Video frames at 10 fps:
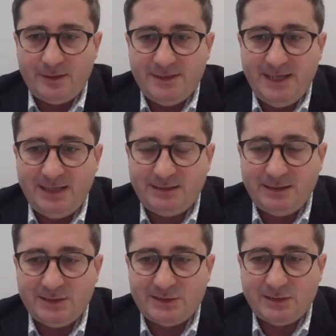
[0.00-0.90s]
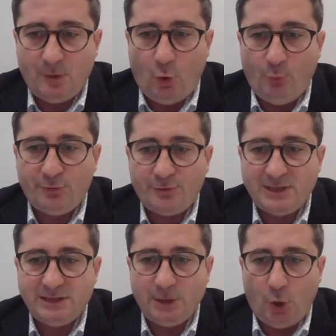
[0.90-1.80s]
that is
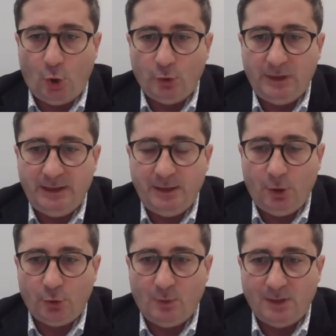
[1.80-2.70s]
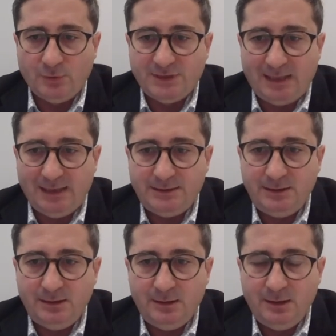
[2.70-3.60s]
operating only on one
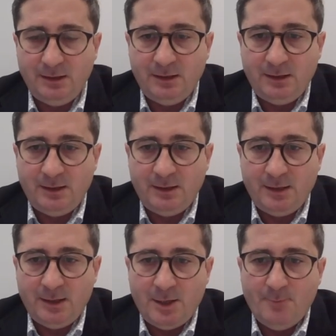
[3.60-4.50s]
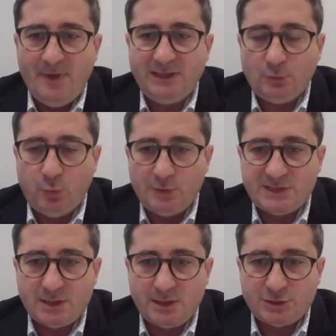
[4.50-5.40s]
modality, but it
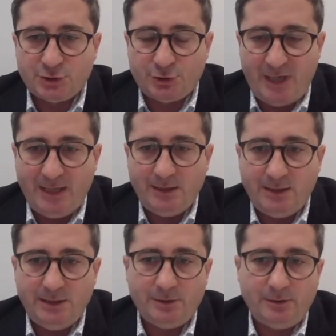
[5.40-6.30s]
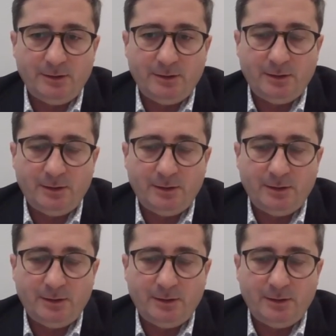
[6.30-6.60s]
was trained here